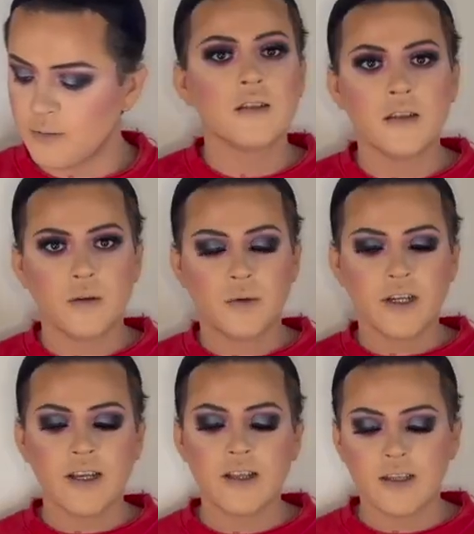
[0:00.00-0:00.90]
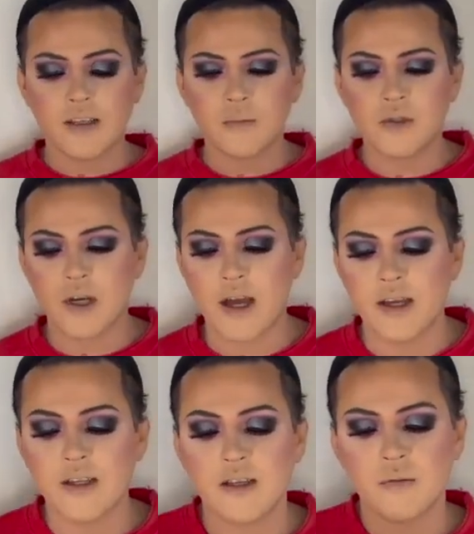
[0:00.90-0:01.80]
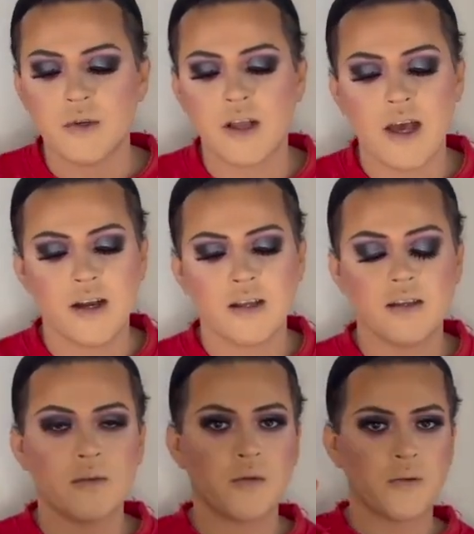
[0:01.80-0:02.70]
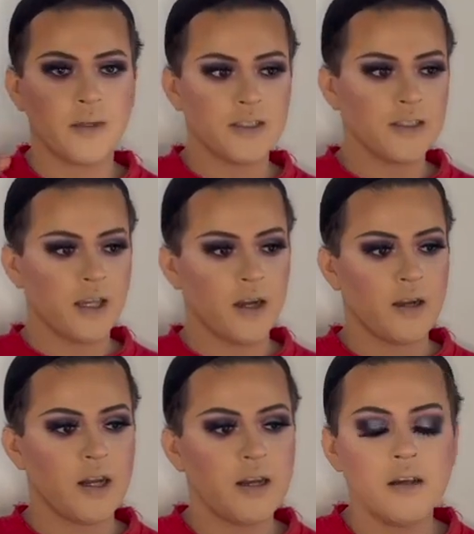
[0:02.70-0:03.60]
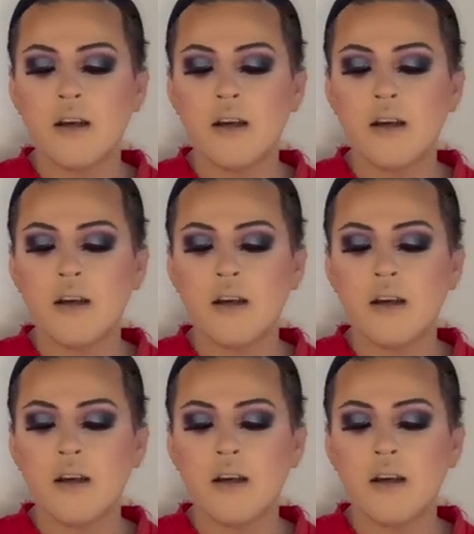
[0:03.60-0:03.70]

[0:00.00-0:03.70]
So we're gonna let them dry and then we'll add a little more mascara.